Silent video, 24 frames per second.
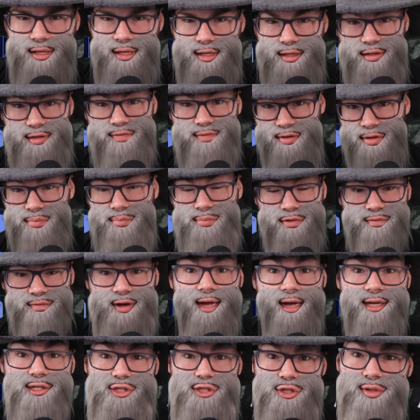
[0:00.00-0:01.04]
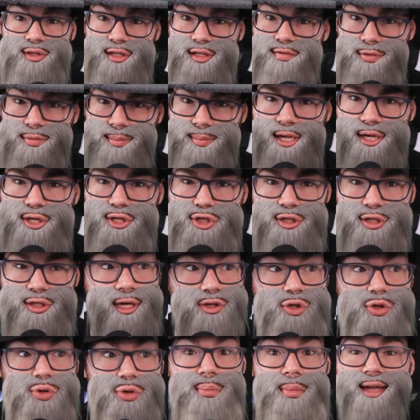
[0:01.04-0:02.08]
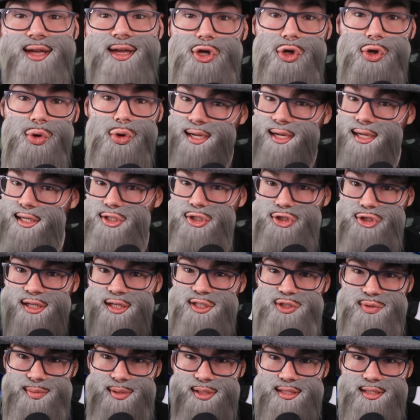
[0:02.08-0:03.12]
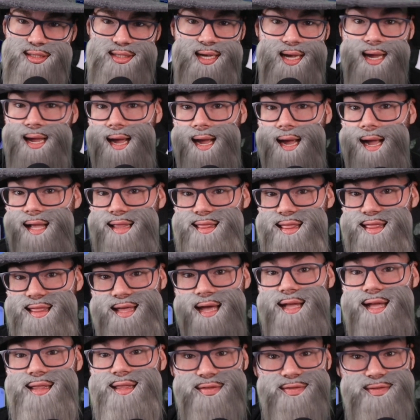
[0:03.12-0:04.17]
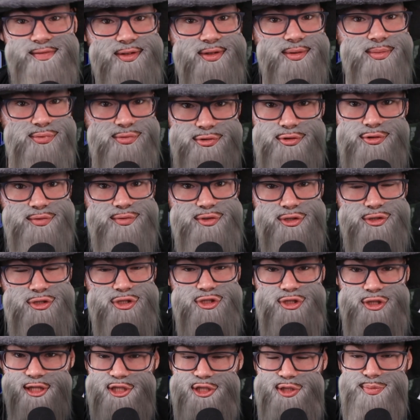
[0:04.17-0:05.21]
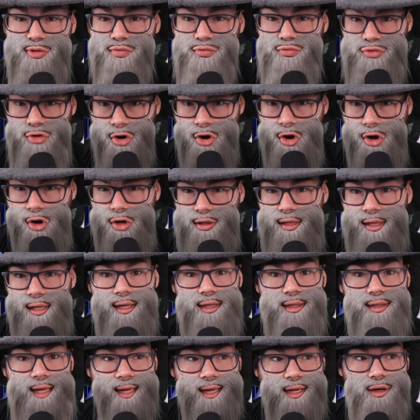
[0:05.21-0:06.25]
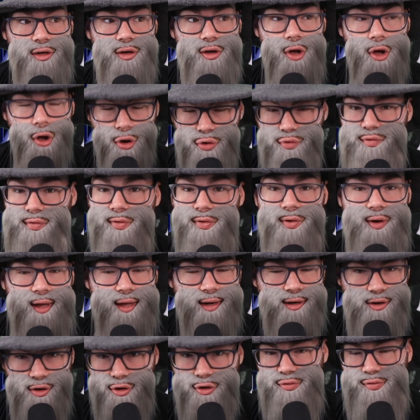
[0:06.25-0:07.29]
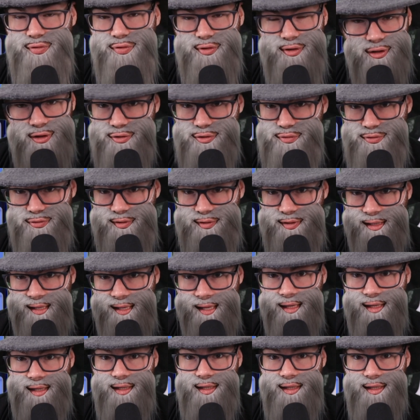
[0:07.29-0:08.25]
The film provides you with information and you make quick judgments, and then the film proves your judgment wrong, like over and over and over again,